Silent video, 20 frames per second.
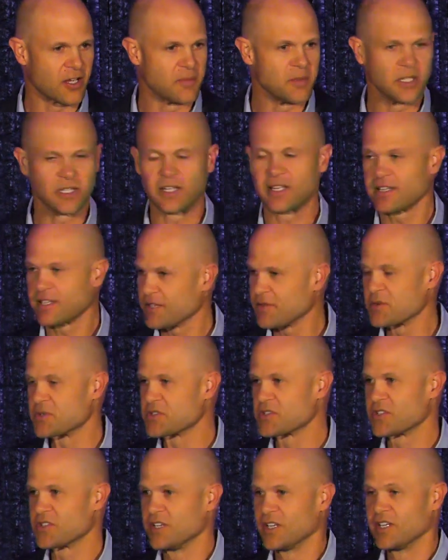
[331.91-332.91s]
I mean, like, it
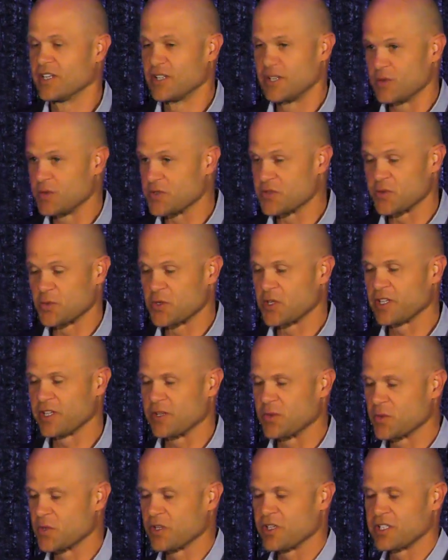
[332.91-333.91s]
was
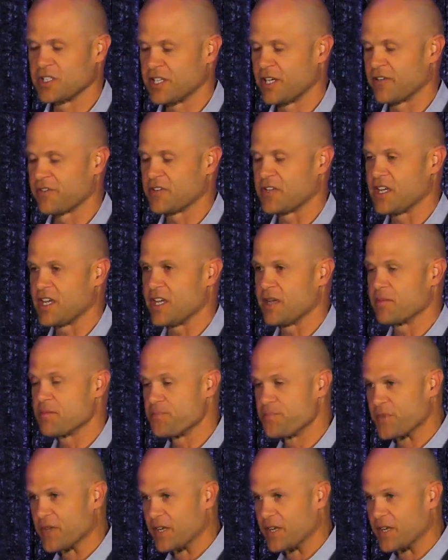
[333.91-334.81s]
really, really tough game.